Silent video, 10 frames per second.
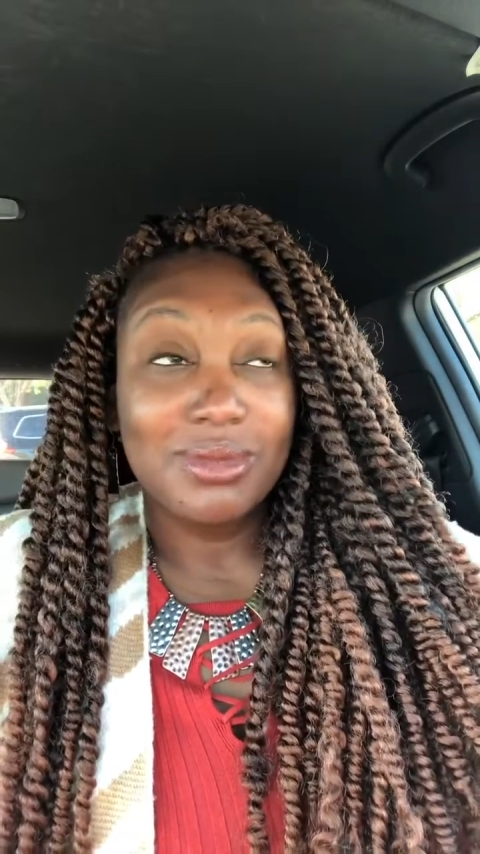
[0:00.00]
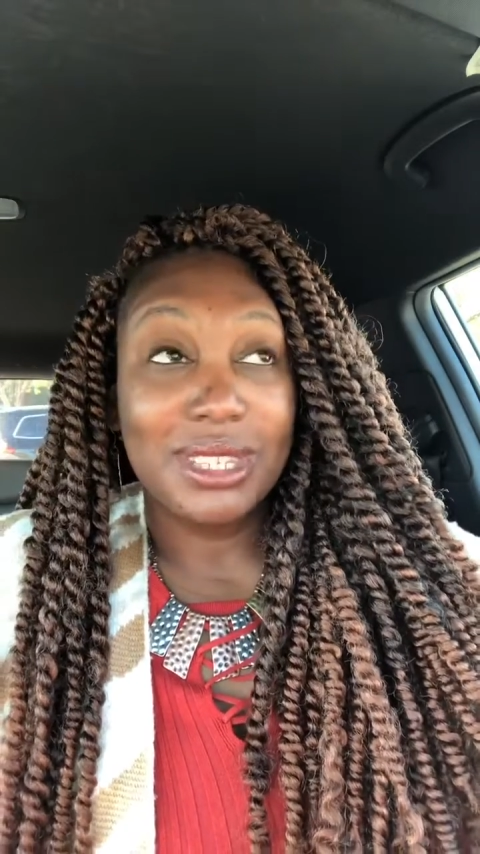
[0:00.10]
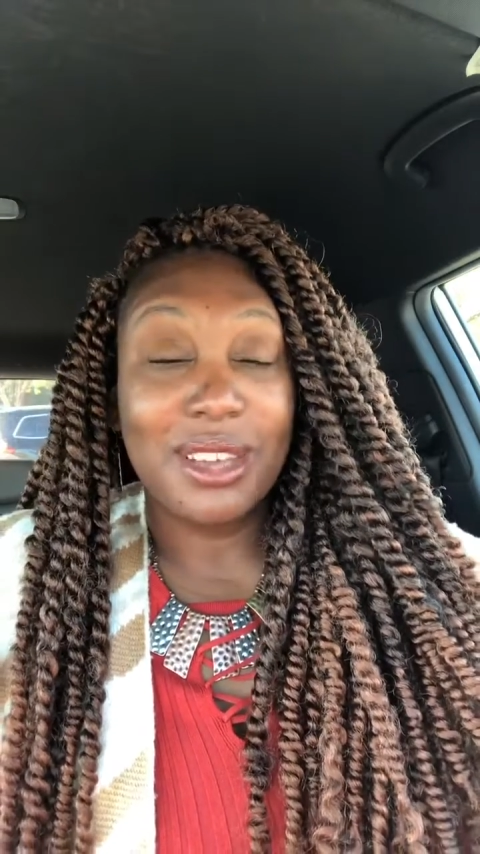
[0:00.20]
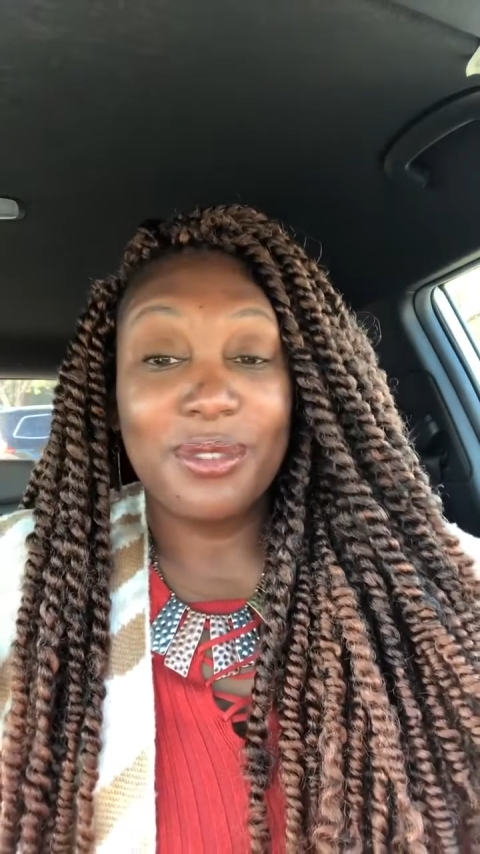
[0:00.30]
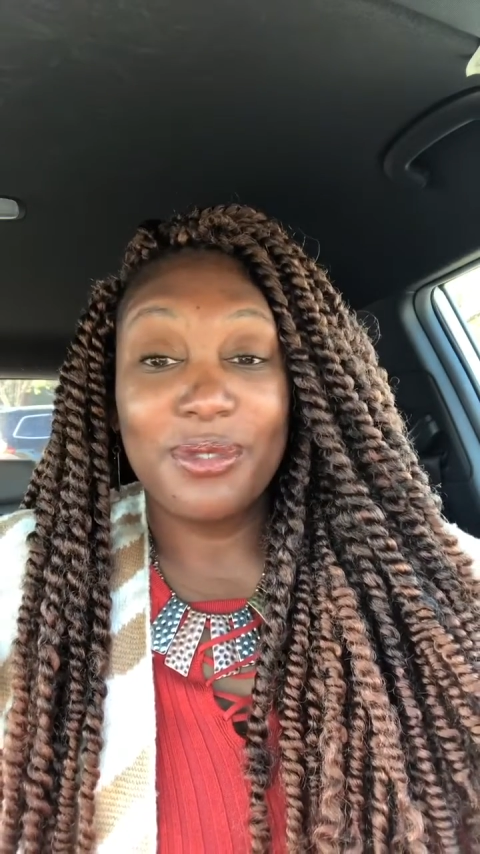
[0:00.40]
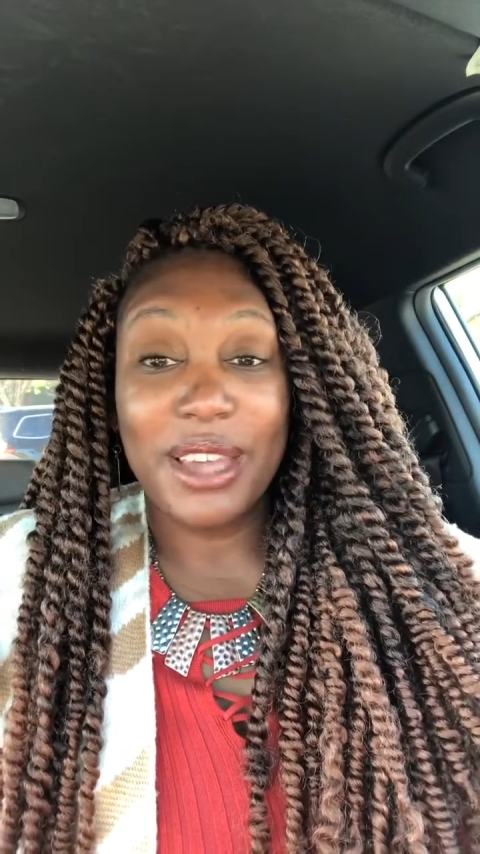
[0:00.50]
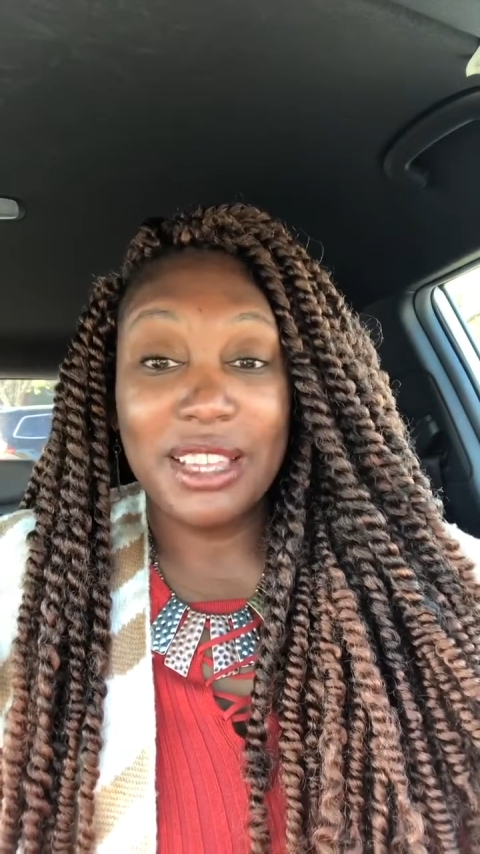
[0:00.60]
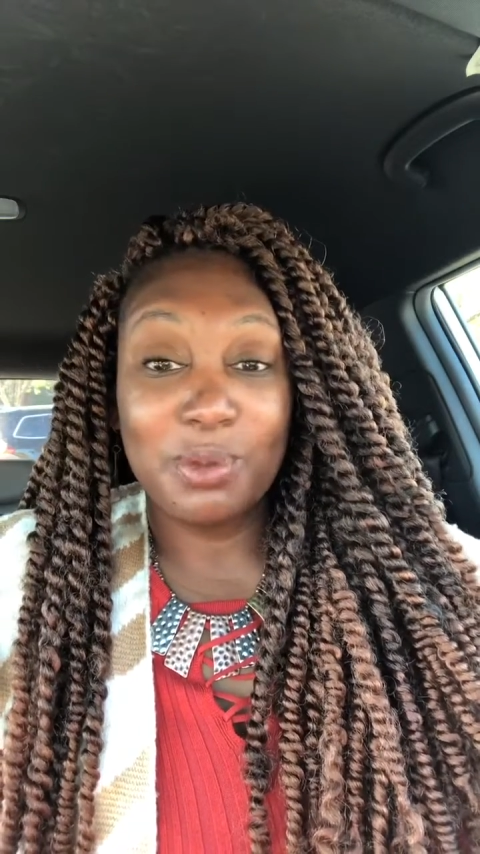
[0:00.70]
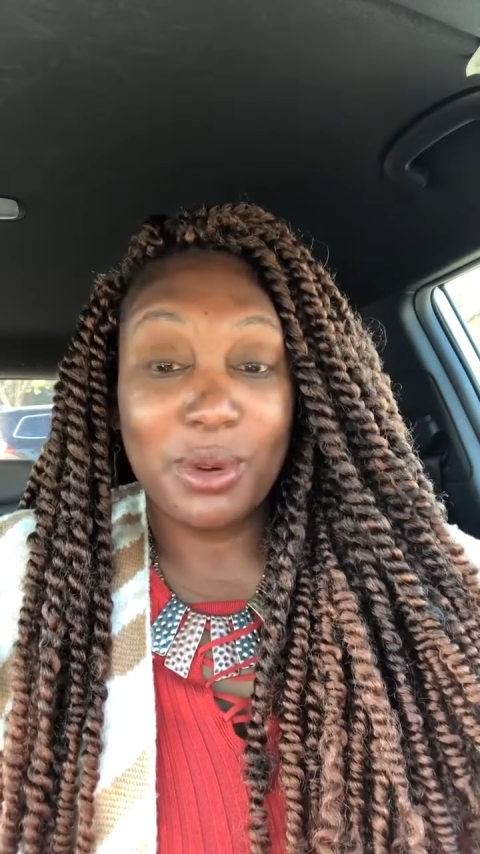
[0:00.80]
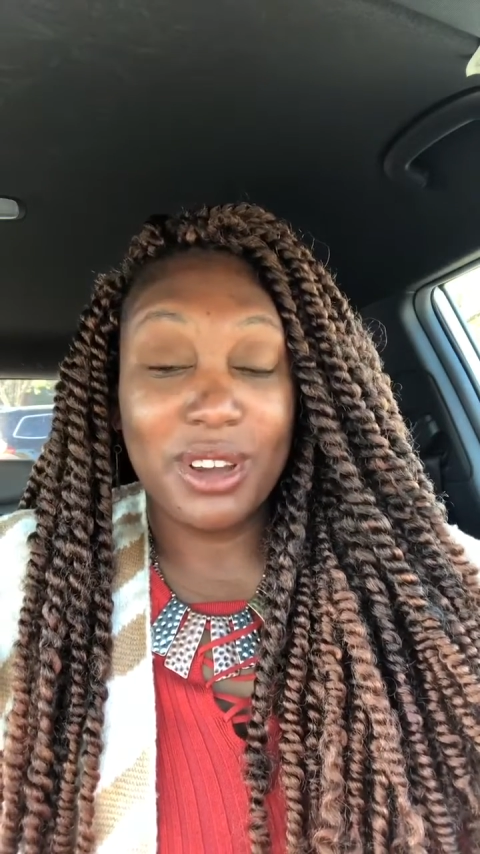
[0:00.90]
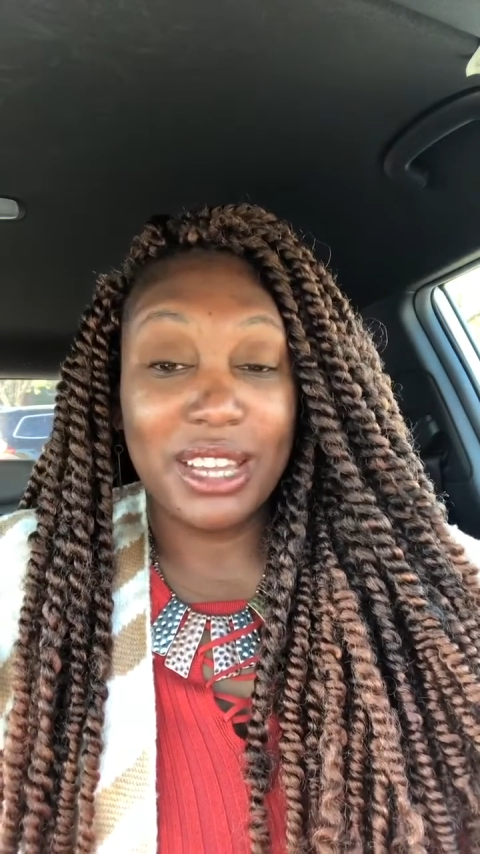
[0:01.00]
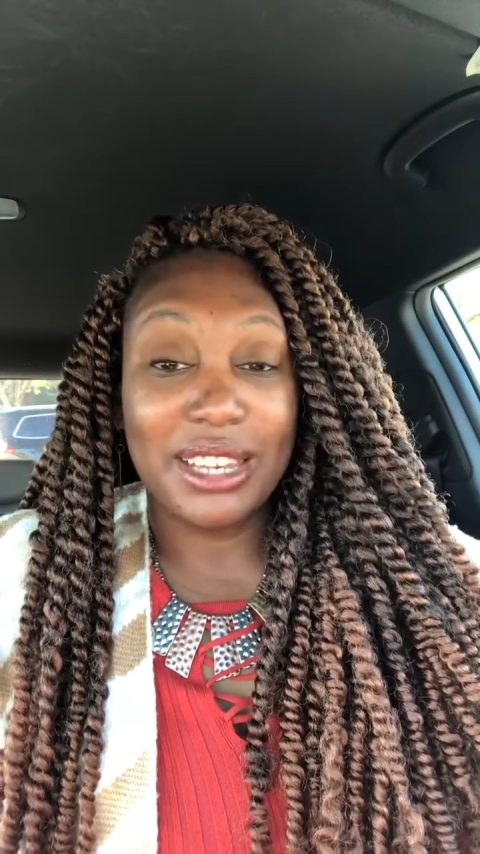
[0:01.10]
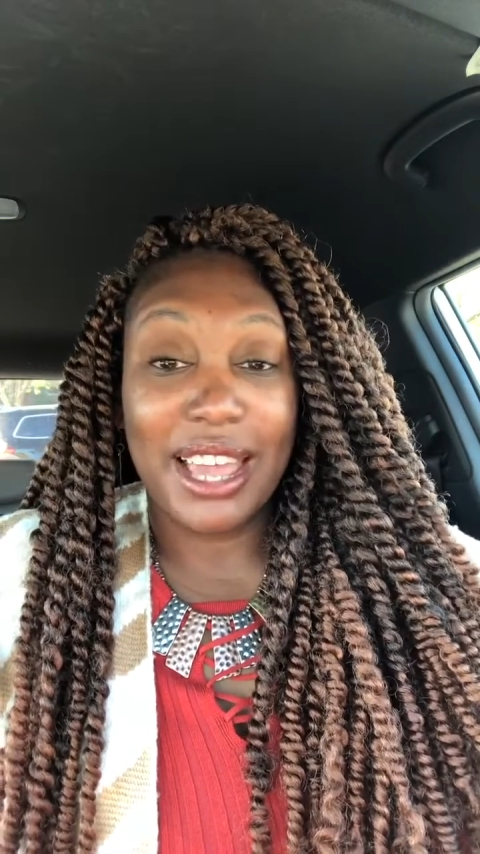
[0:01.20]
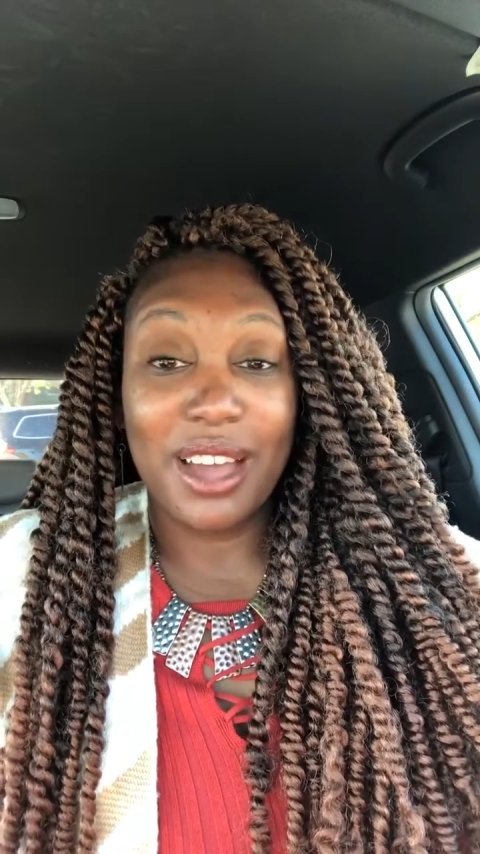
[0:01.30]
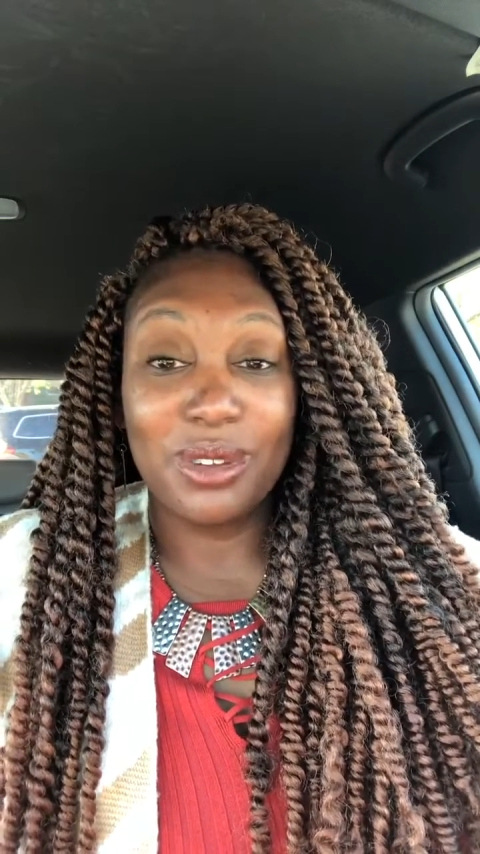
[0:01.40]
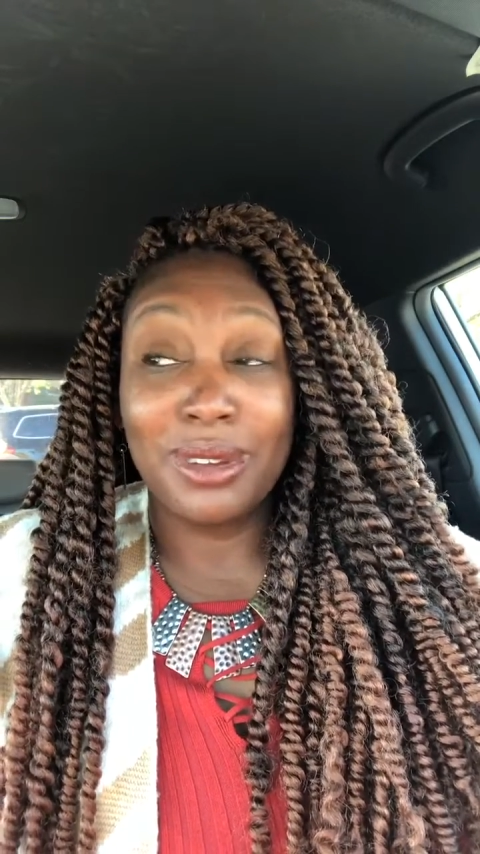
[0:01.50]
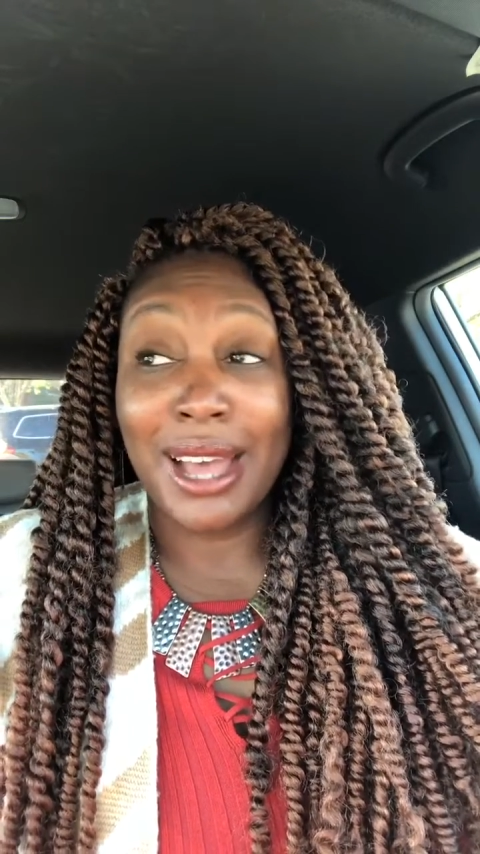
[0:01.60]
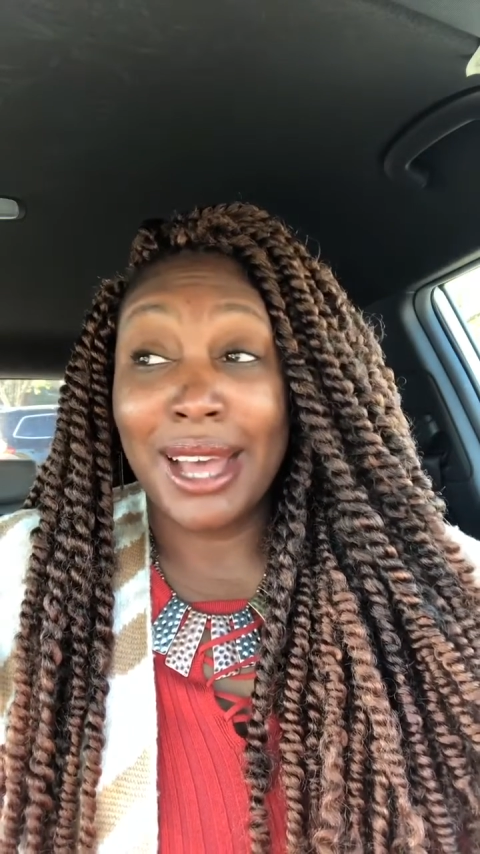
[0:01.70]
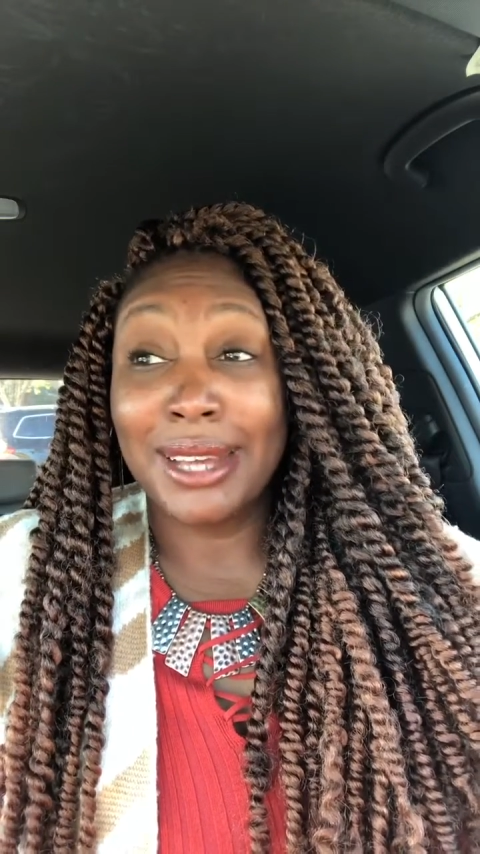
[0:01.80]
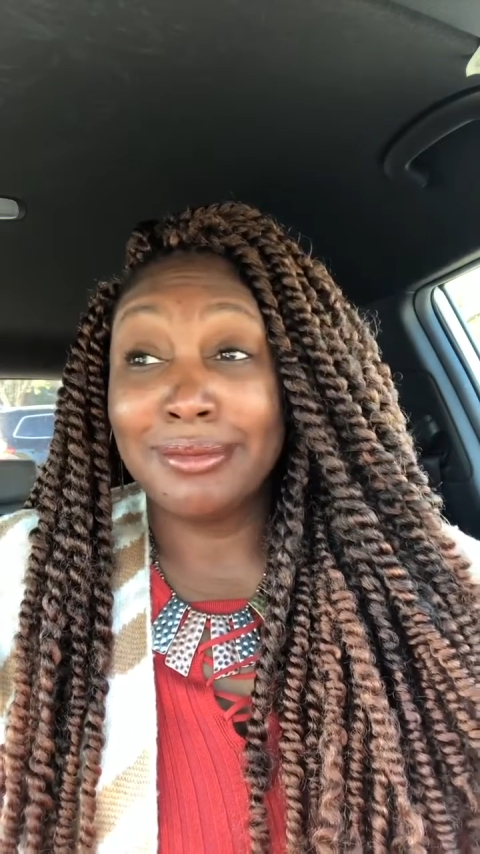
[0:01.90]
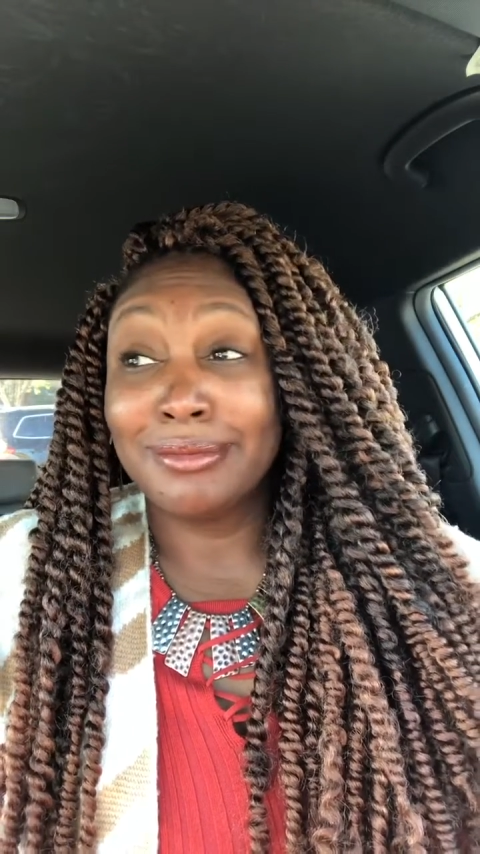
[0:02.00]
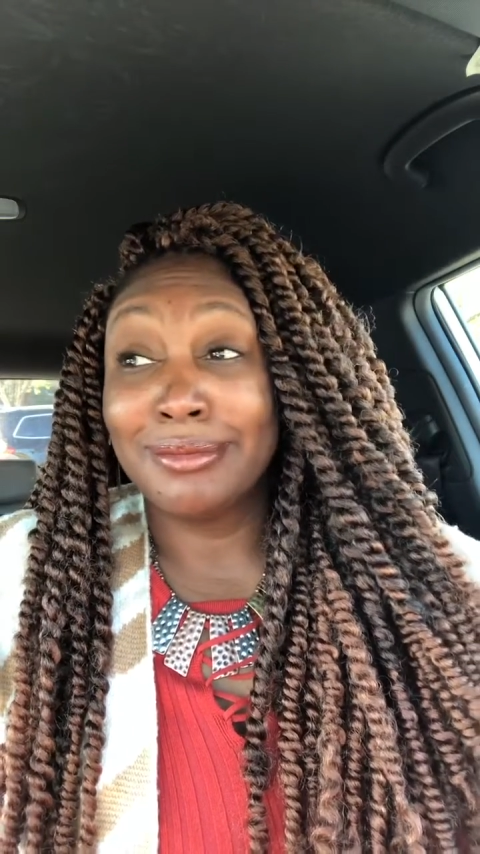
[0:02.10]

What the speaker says: to Facebook, and now you got